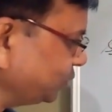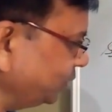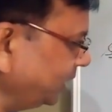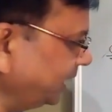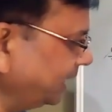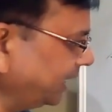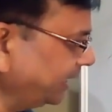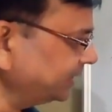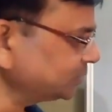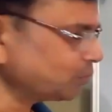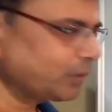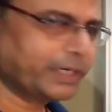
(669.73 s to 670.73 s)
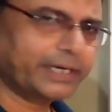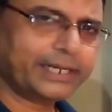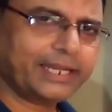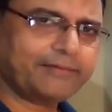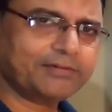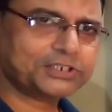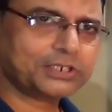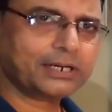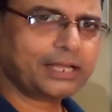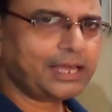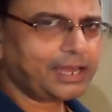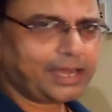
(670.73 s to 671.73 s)
2, it is quadratic
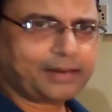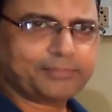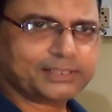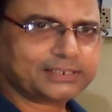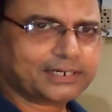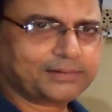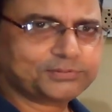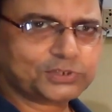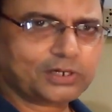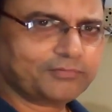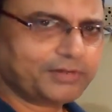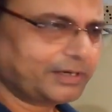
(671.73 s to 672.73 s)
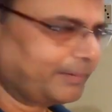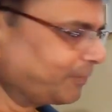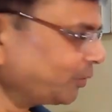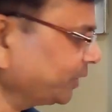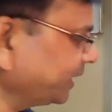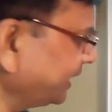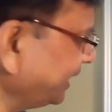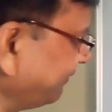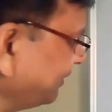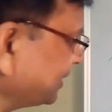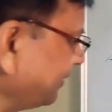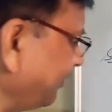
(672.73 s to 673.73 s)
equation, and method of solving of quadratic
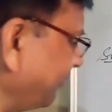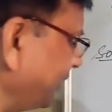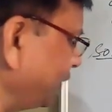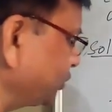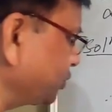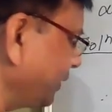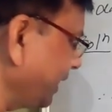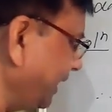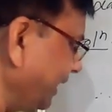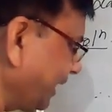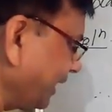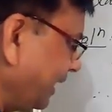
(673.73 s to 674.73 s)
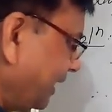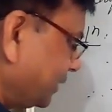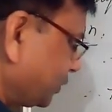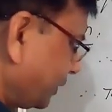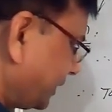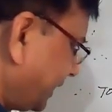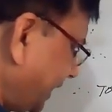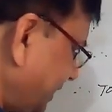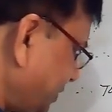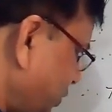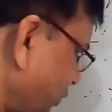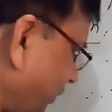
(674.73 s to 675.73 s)
equation we will use over here. So
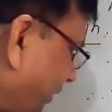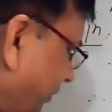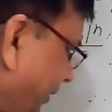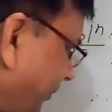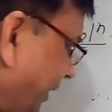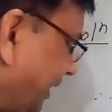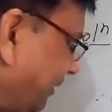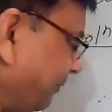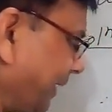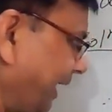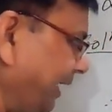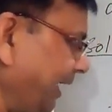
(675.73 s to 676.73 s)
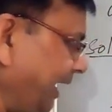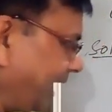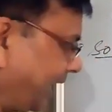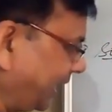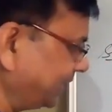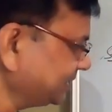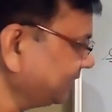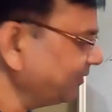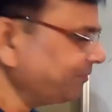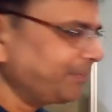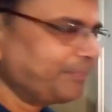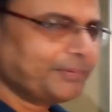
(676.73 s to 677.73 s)
these two will be multiplied and
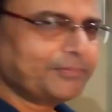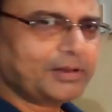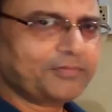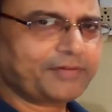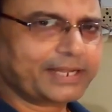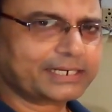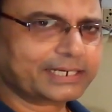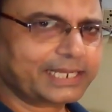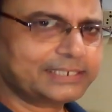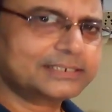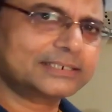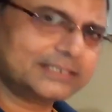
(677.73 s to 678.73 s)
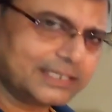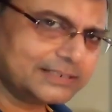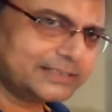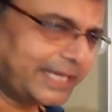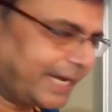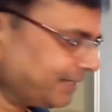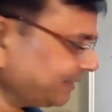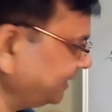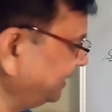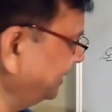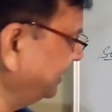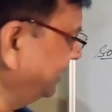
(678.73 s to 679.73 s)
750 will be factorized such that
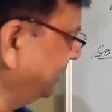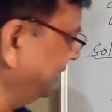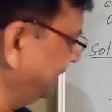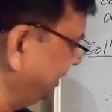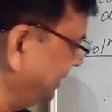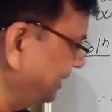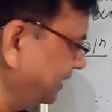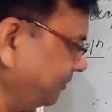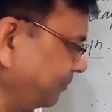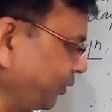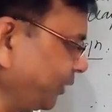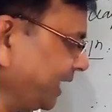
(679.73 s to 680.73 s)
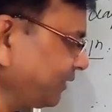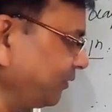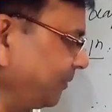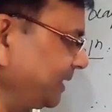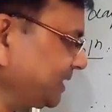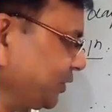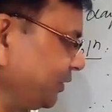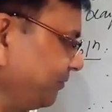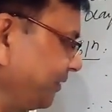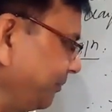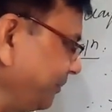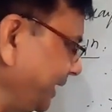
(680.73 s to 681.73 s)
product will be
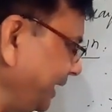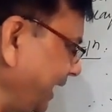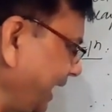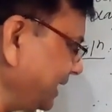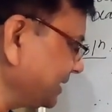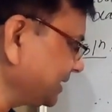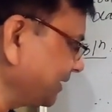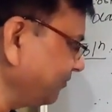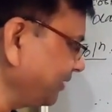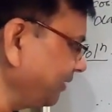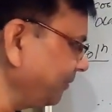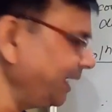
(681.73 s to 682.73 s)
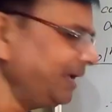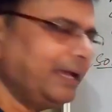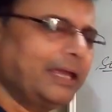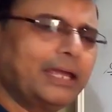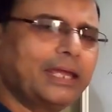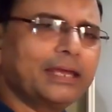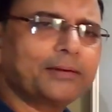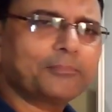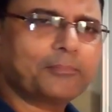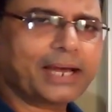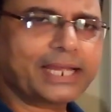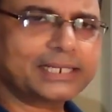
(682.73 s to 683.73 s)
750 and sum will be
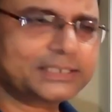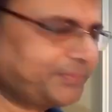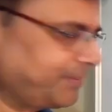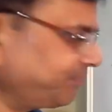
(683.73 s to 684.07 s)
minus